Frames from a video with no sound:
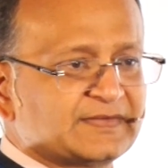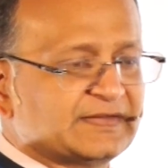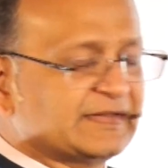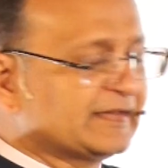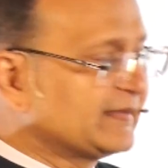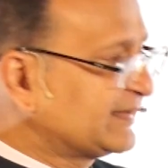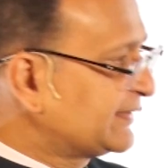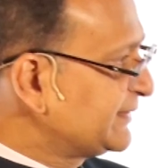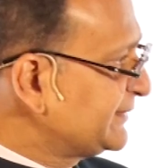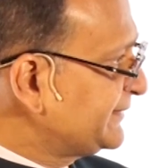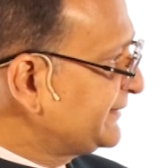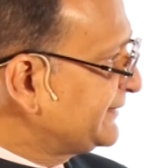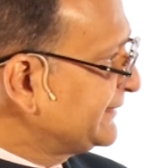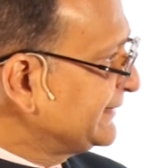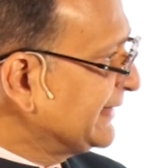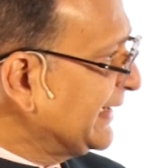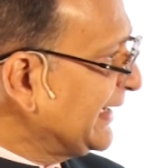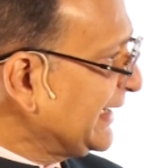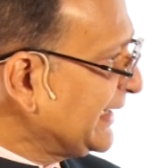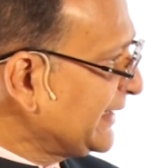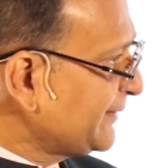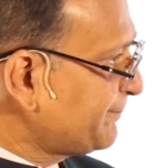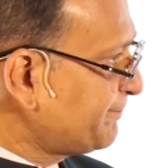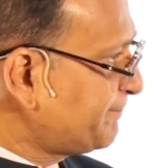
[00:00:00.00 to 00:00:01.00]
It is
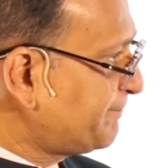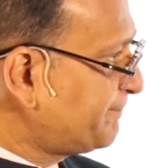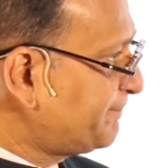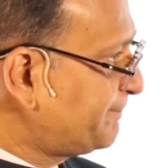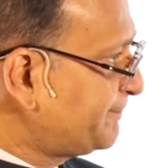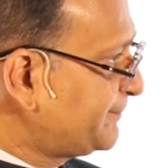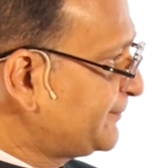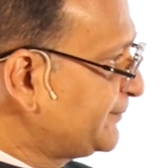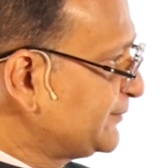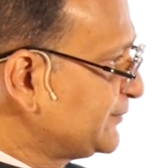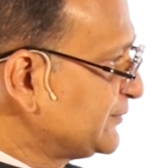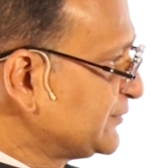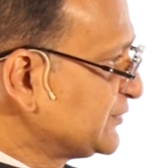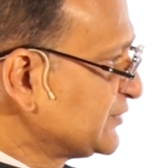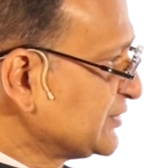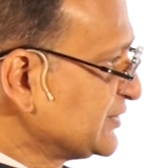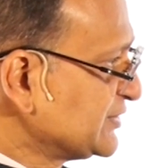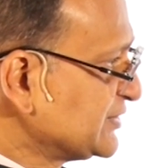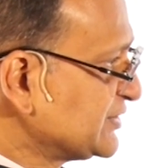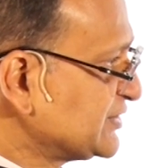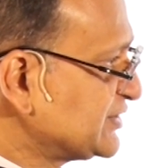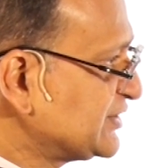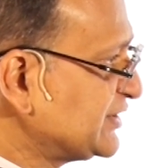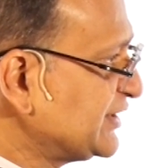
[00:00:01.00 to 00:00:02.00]
that
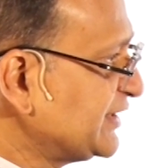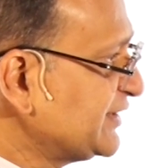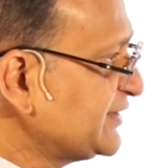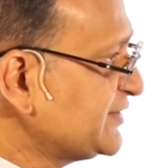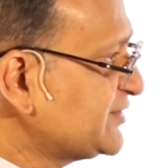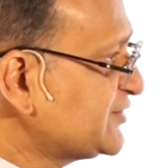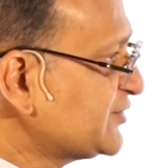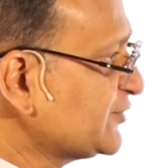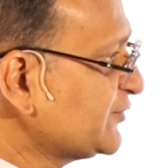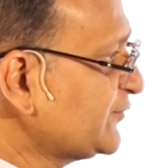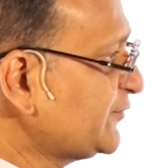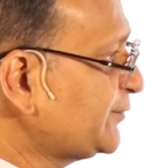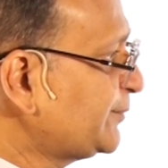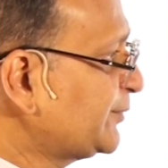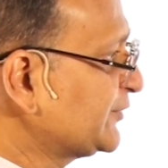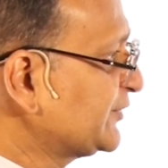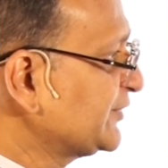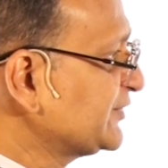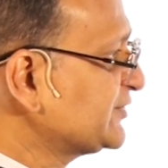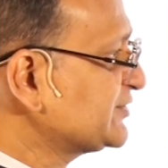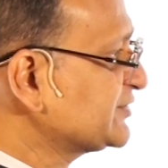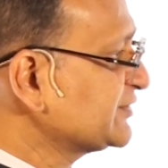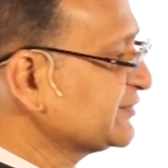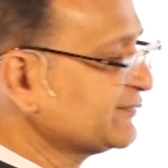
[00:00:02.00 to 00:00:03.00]
change of
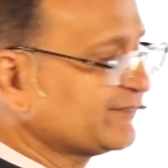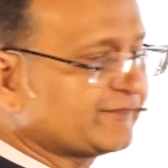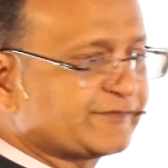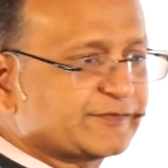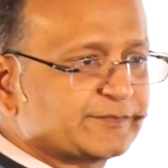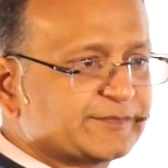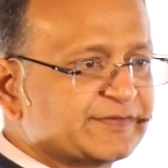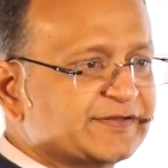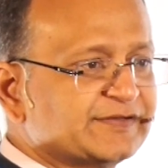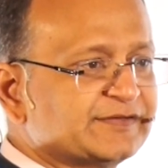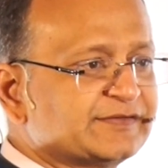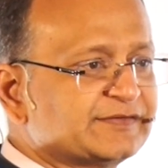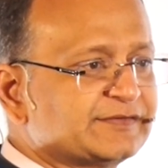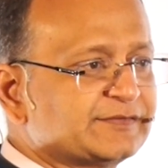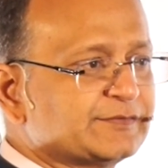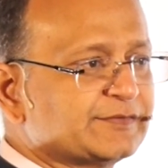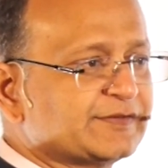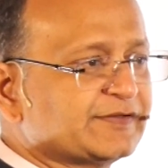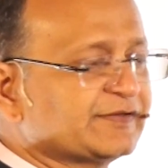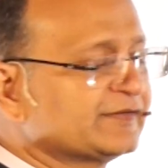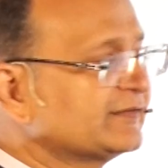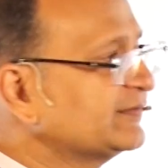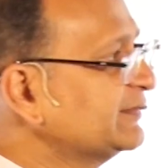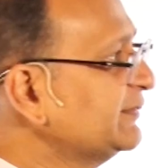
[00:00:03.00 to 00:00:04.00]
position from here to
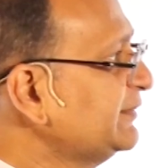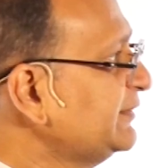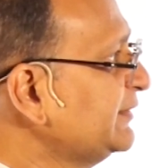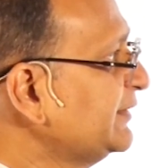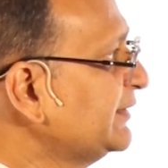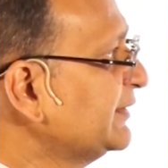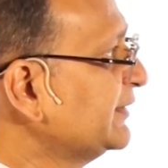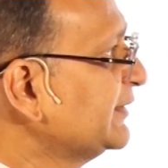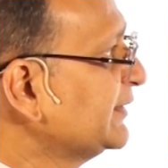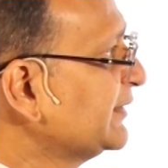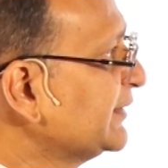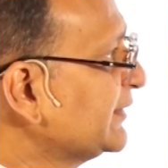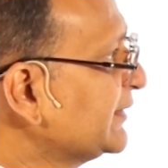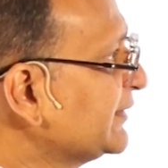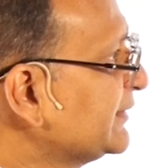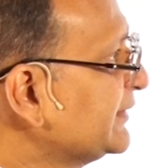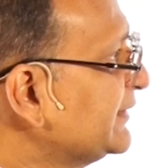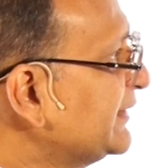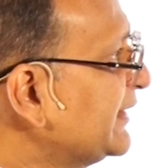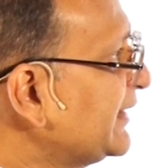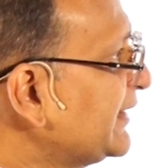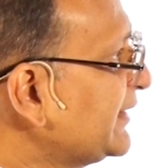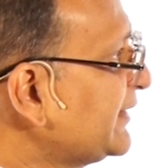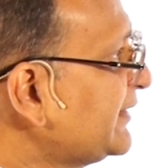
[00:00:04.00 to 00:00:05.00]
here
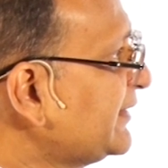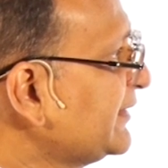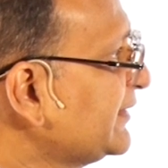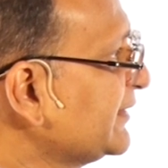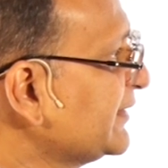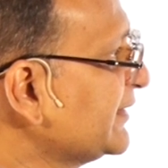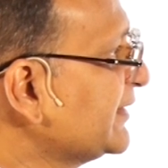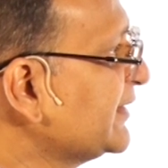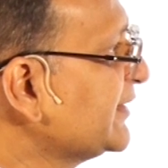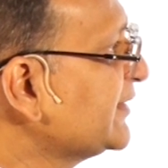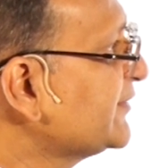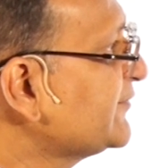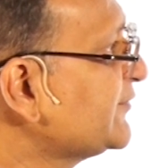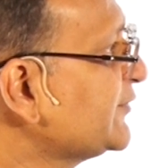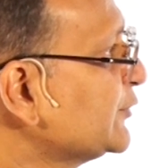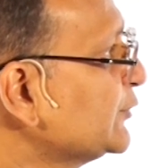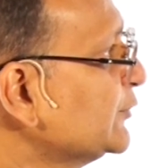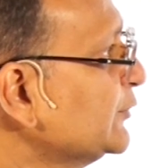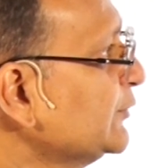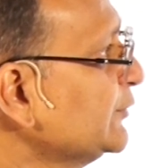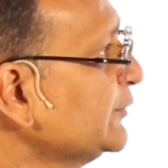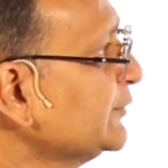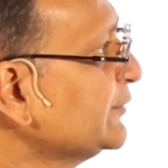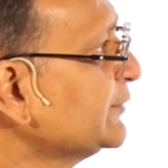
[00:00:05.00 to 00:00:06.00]
that gave
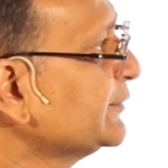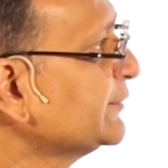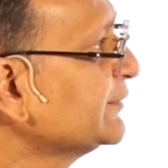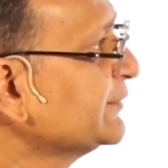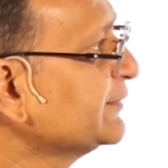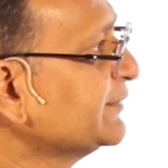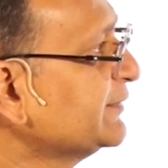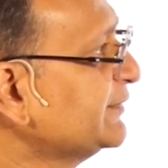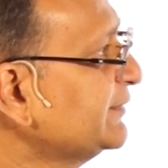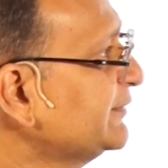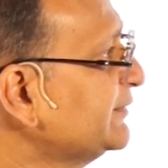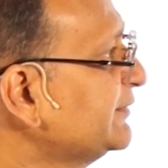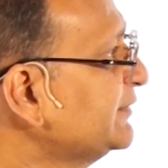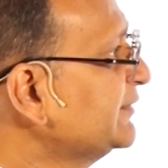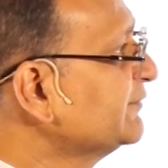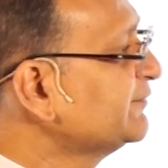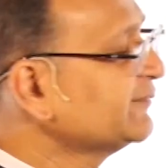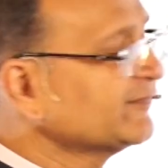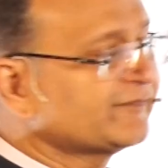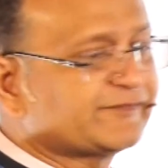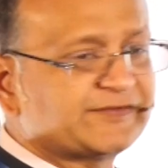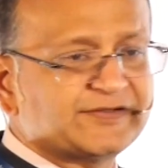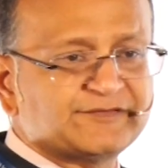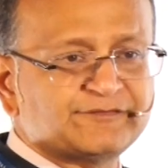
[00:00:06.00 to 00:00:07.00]
you the
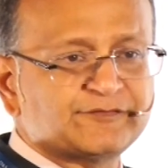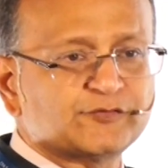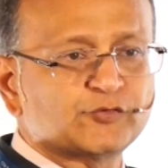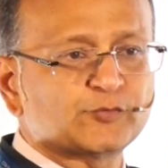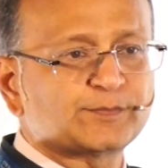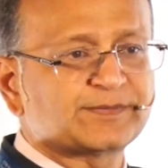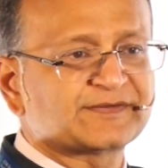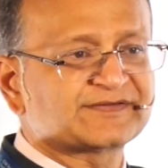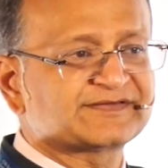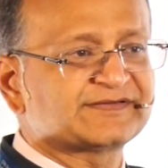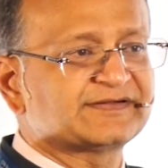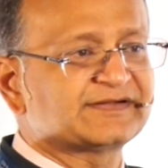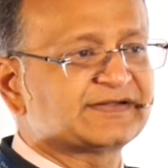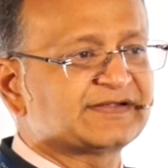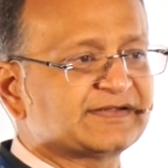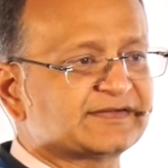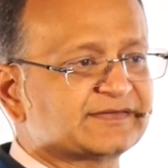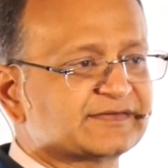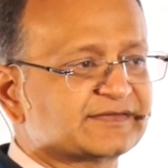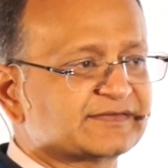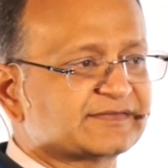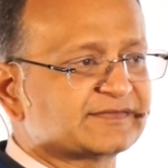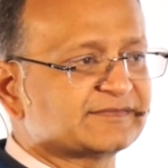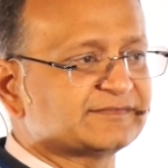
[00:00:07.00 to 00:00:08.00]
54%
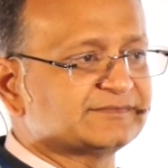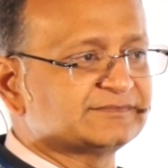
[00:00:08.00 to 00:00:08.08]
CAGR.